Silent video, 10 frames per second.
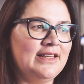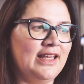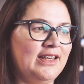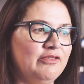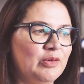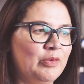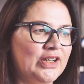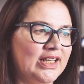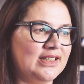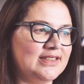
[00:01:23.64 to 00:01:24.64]
And from
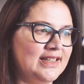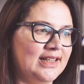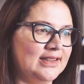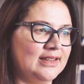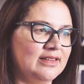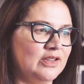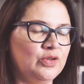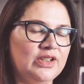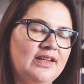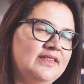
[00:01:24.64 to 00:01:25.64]
what I could tell, the
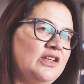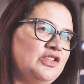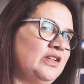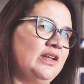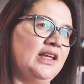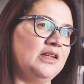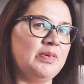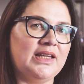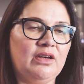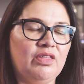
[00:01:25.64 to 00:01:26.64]
organisation
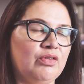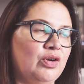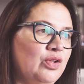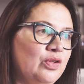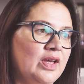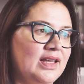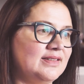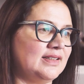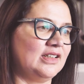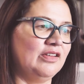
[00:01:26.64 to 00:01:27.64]
had been through a
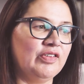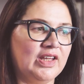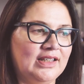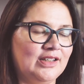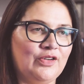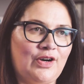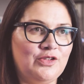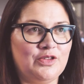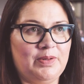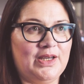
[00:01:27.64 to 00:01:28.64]
significant
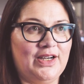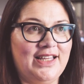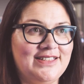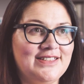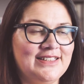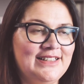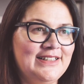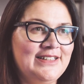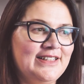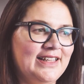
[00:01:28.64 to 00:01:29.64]
growth period.
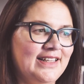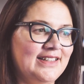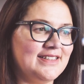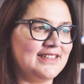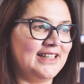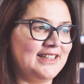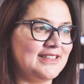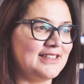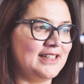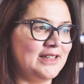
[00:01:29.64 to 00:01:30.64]
It
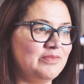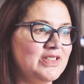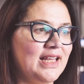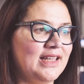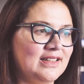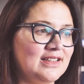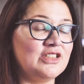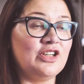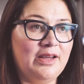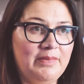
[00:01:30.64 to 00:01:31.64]
had taken
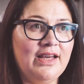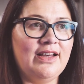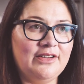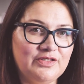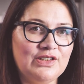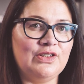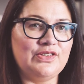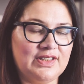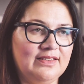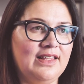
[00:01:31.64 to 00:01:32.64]
the time out after
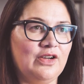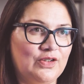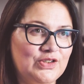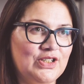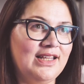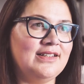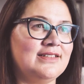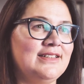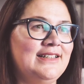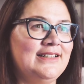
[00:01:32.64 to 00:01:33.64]
losing that
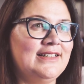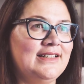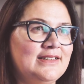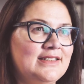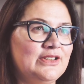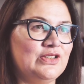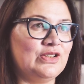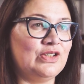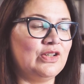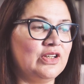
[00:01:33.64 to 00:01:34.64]
contract
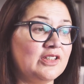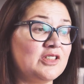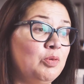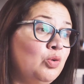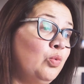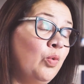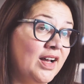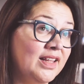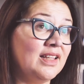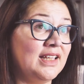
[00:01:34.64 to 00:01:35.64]
to explore
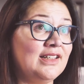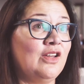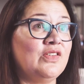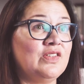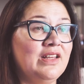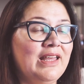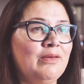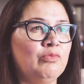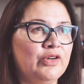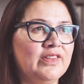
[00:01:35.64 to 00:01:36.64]
why they had lost it
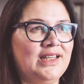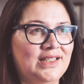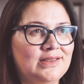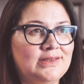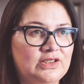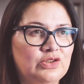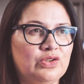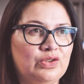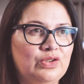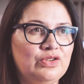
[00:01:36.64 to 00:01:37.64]
and what they needed to
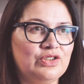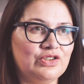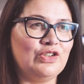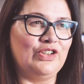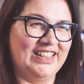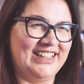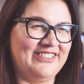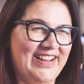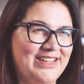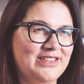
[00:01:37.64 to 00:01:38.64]
do to turn that
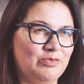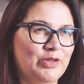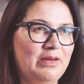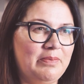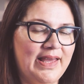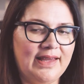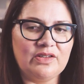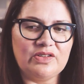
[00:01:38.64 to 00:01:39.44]
around and win it back.